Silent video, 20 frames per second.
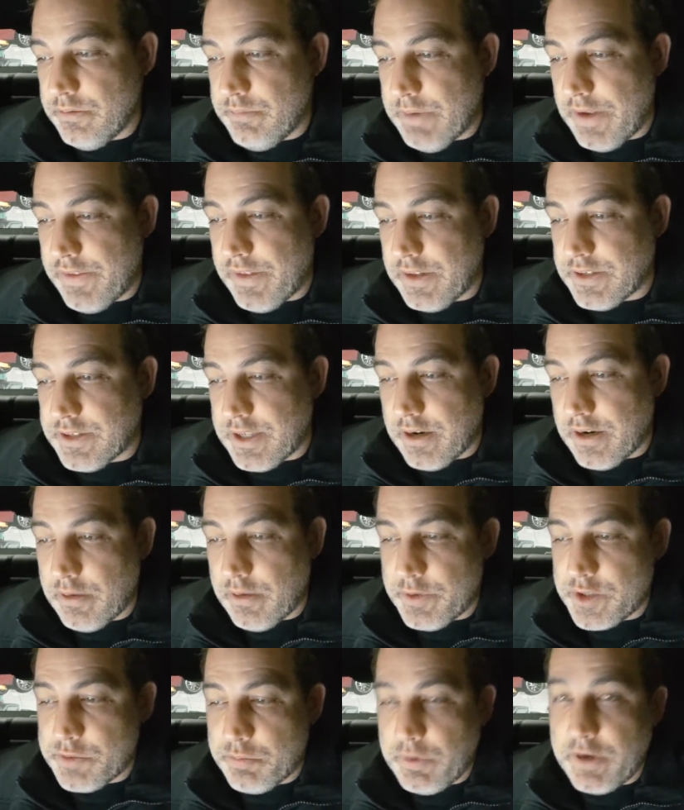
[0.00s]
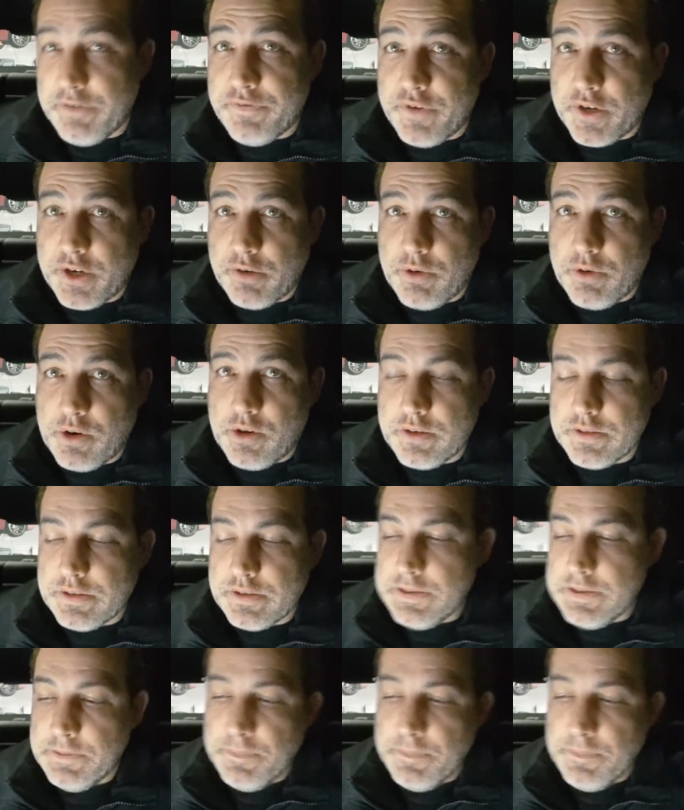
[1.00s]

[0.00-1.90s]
methods that are just plain fucking wrong.